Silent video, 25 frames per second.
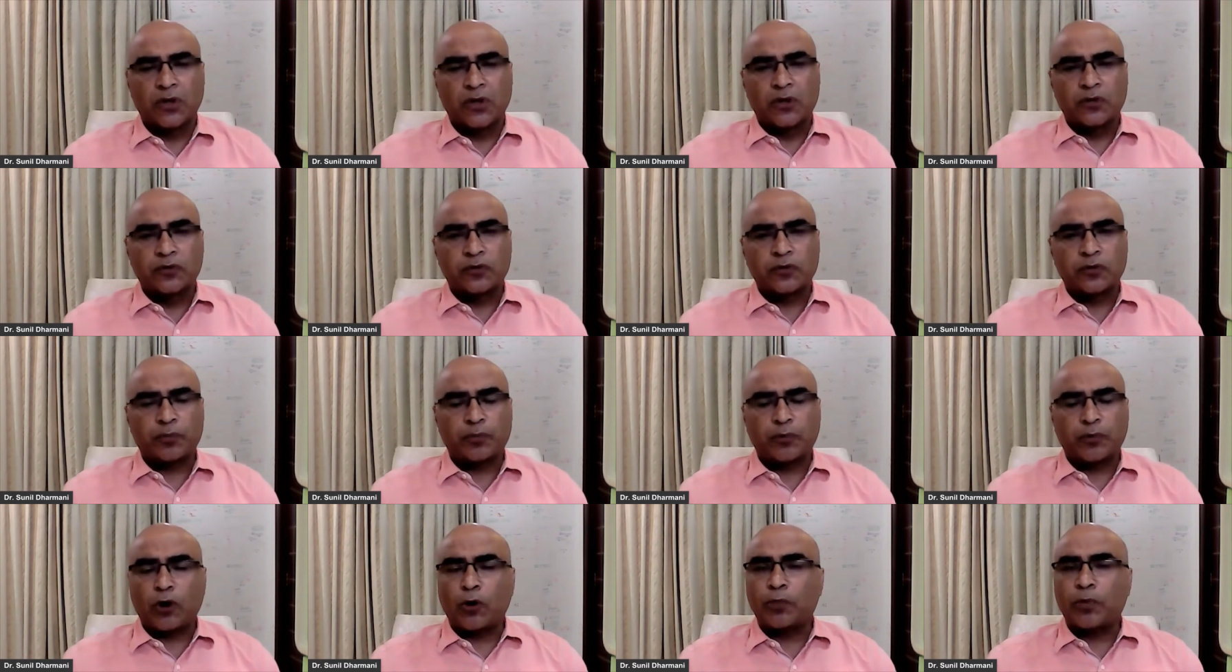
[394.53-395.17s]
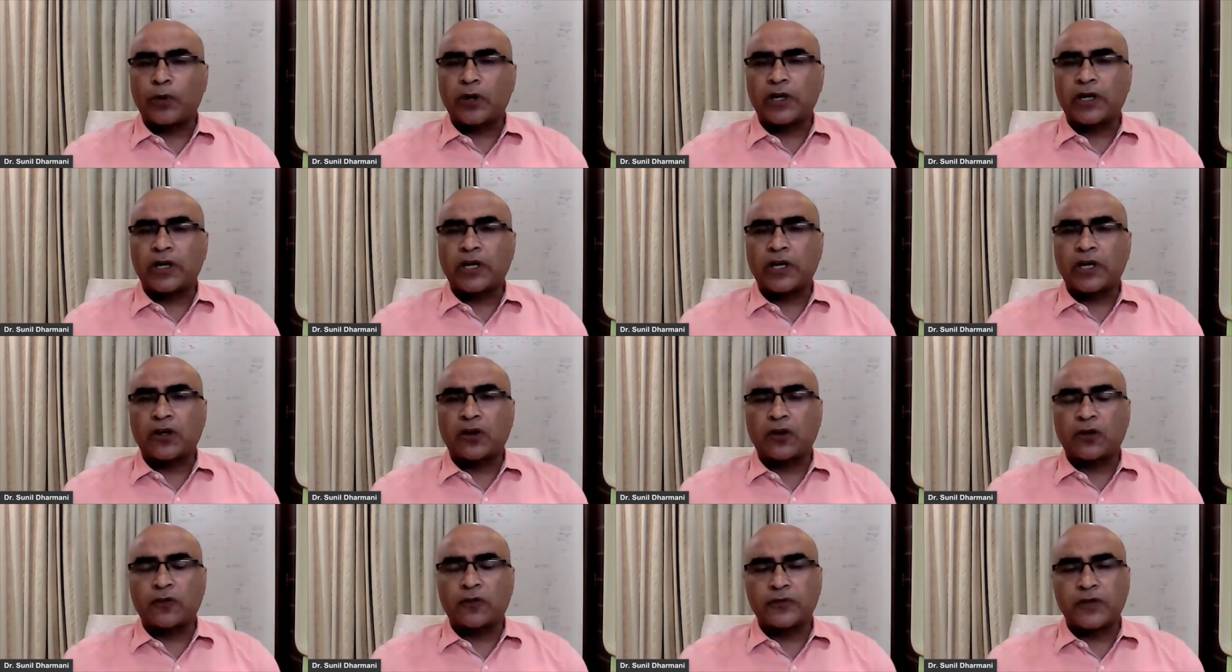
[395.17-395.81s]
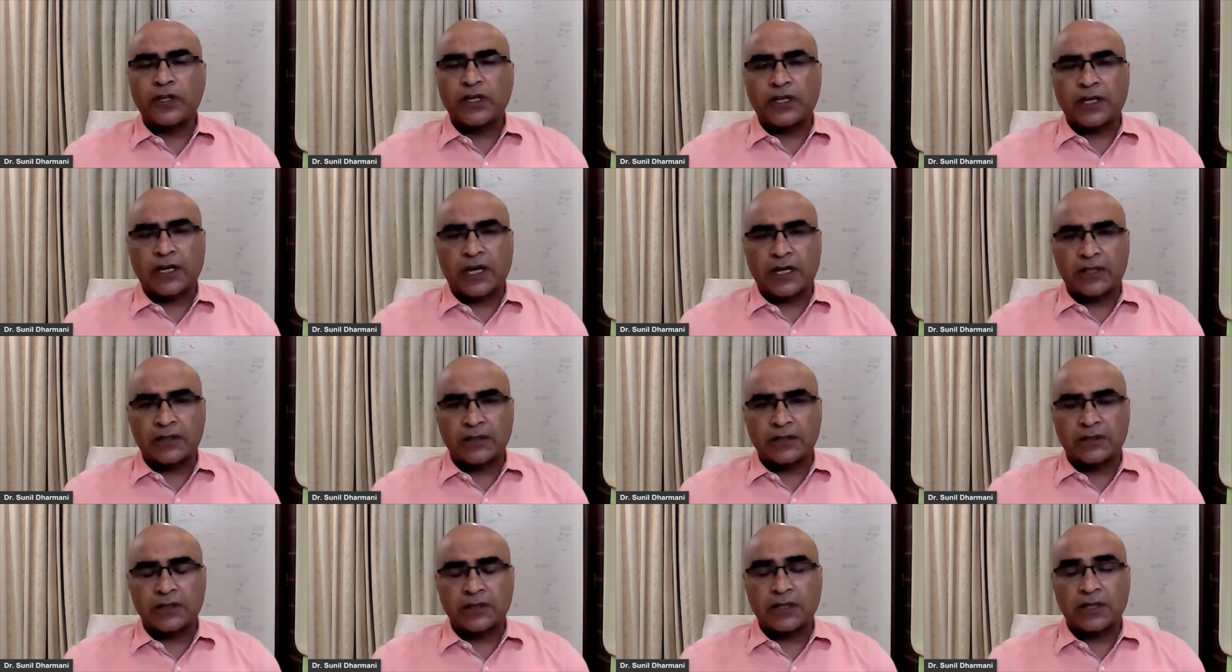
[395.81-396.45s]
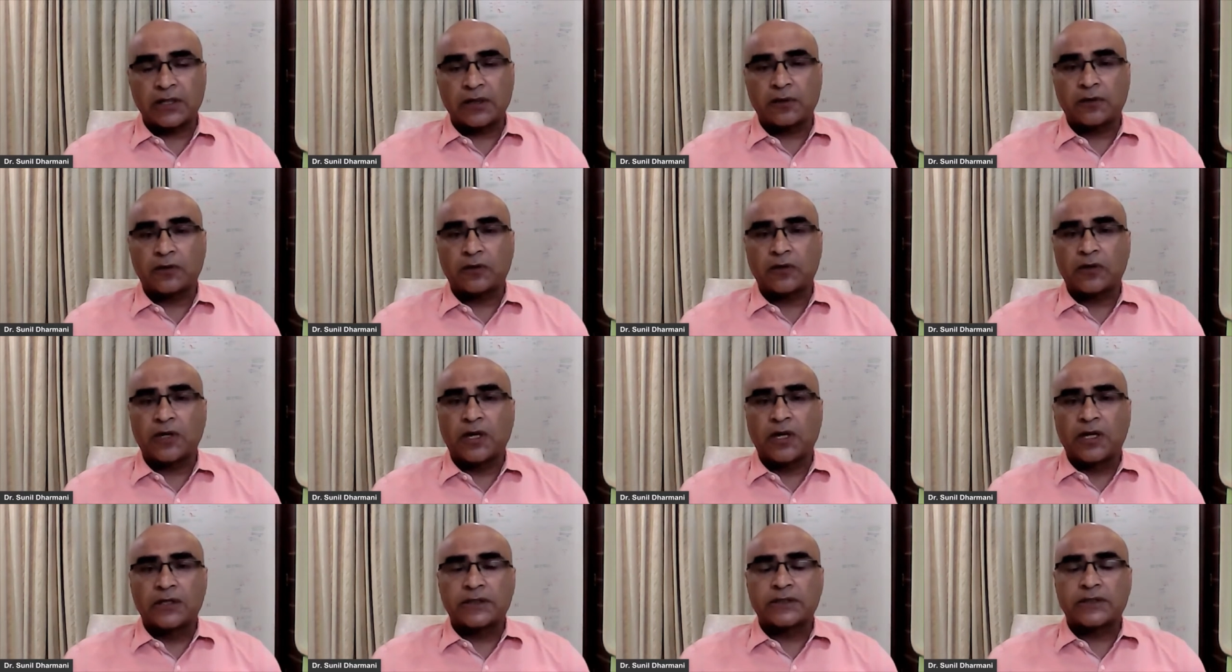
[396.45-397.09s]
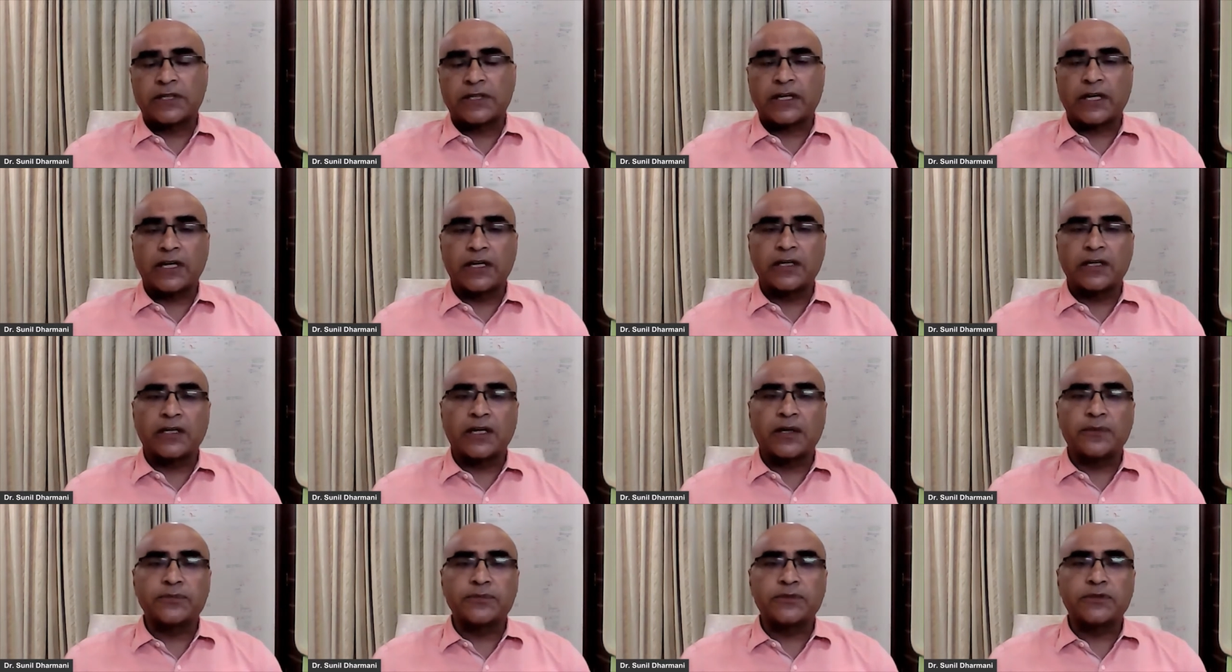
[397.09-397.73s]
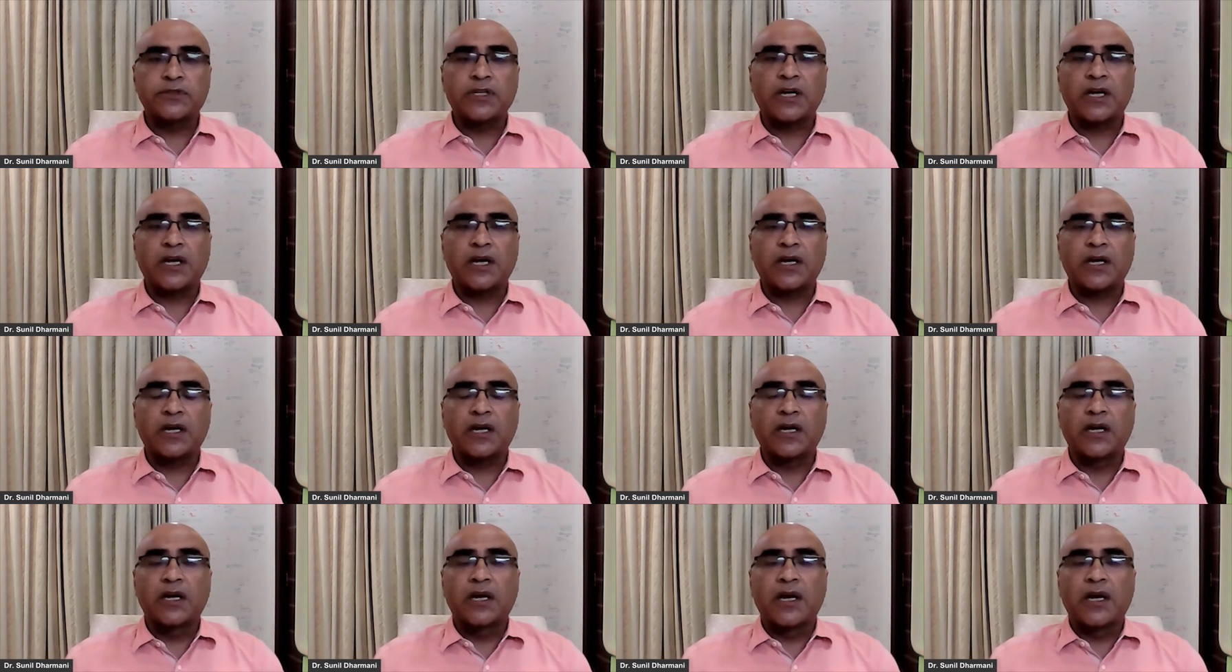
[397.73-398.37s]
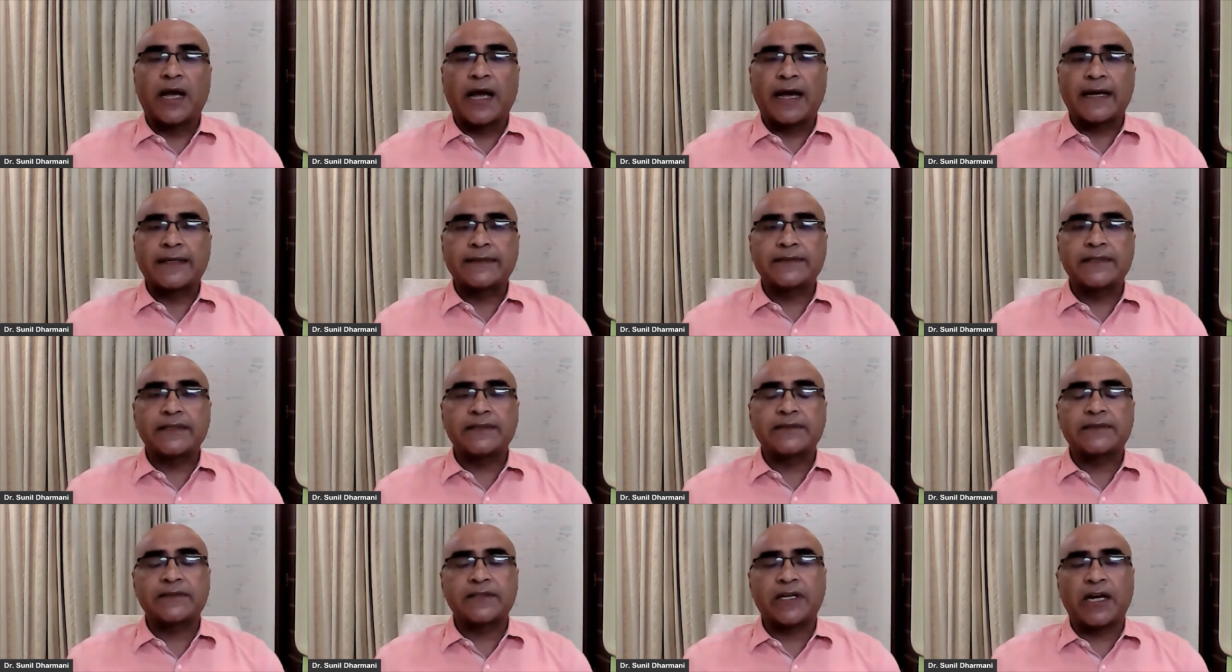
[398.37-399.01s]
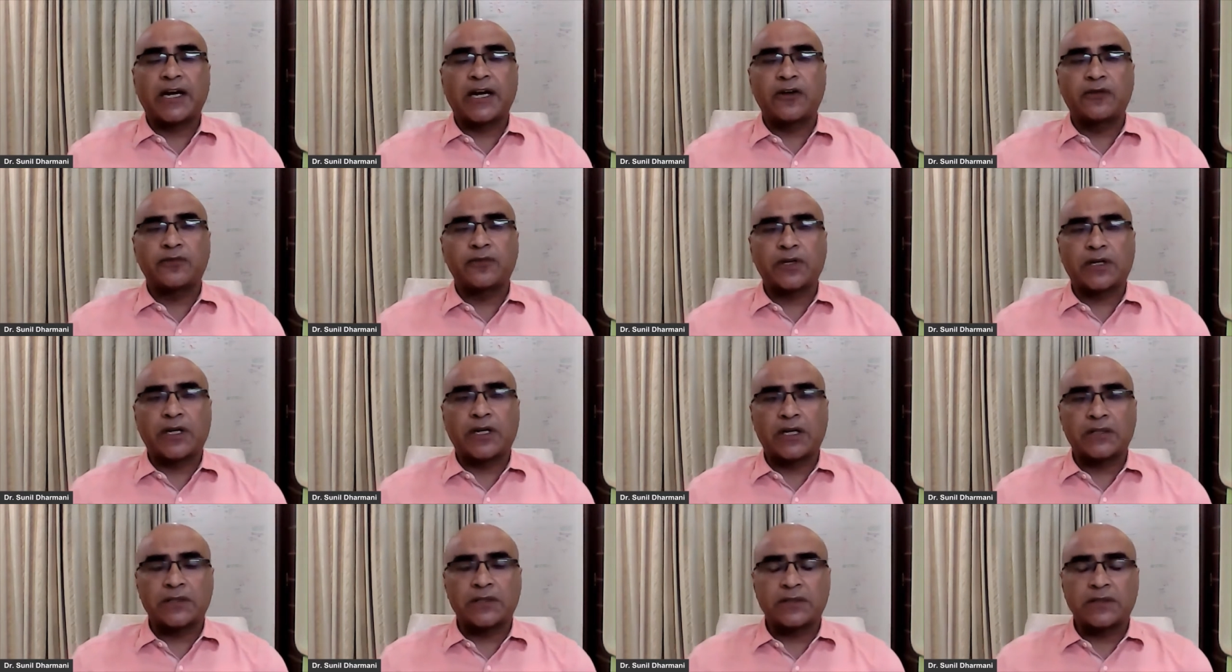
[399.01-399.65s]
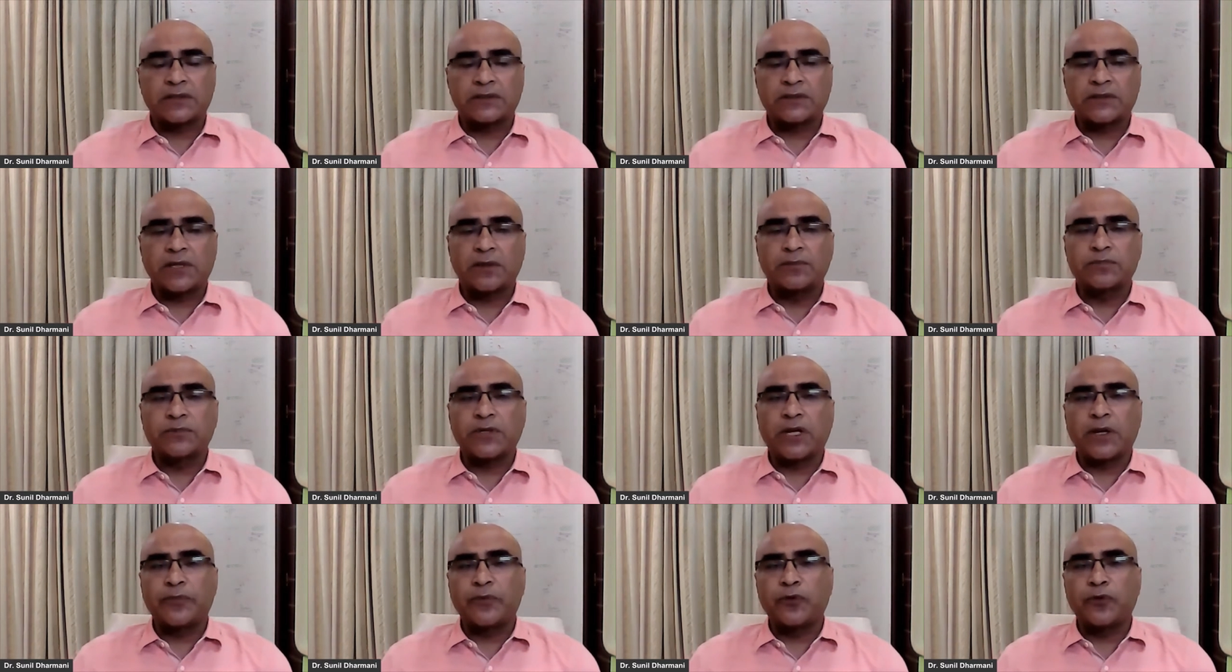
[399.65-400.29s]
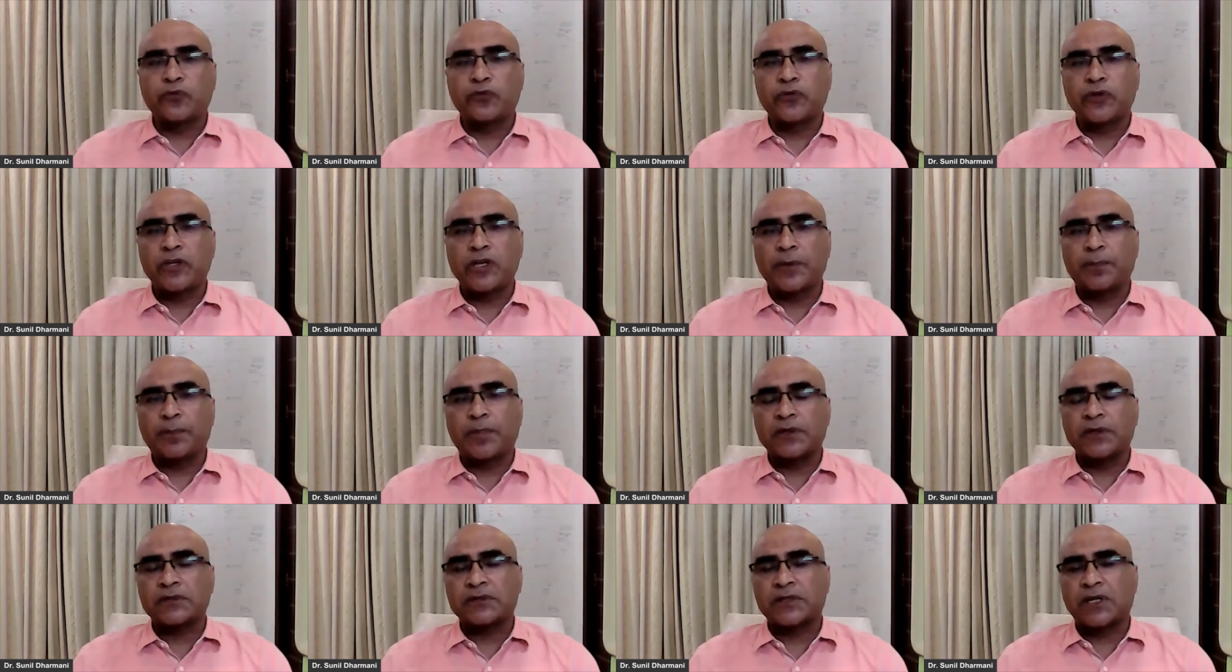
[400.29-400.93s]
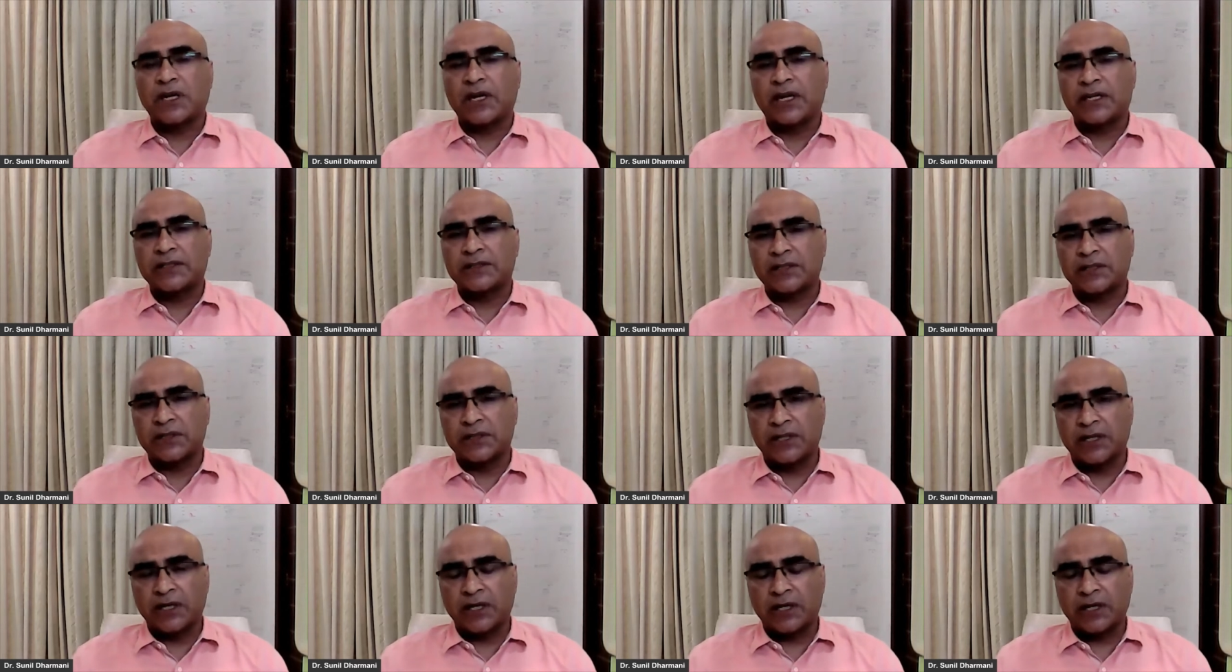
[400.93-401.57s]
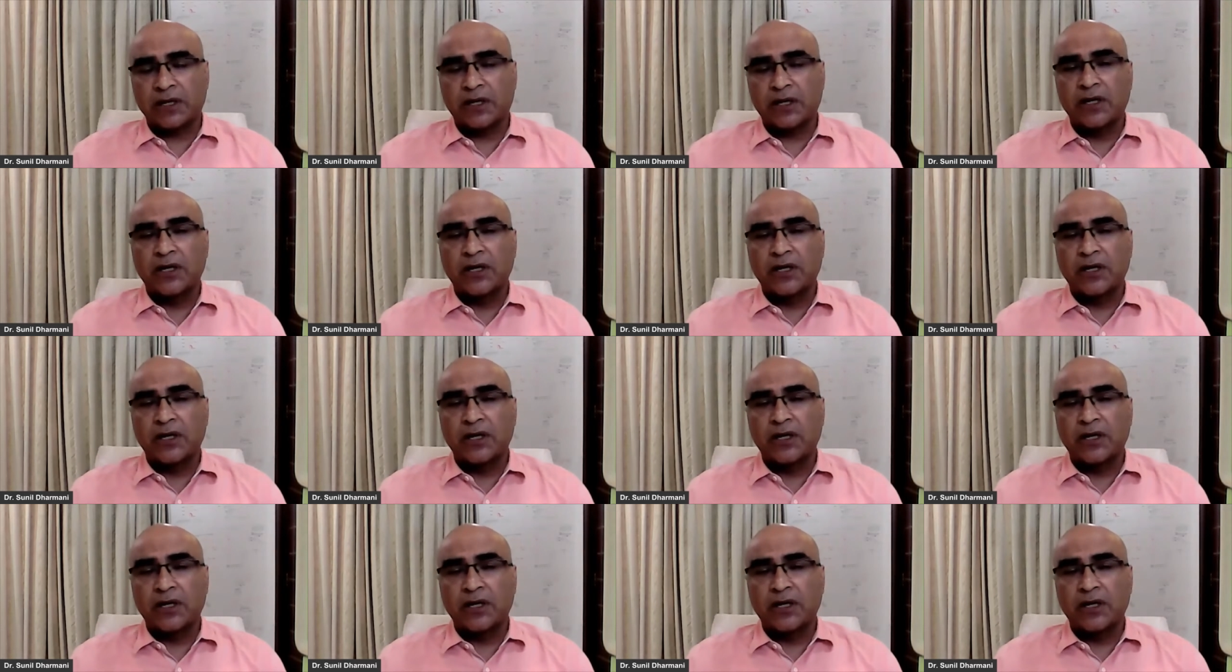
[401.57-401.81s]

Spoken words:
So proper care of the catheter. Second comes the exit side of the catheter. Sometimes you see a pus collection there.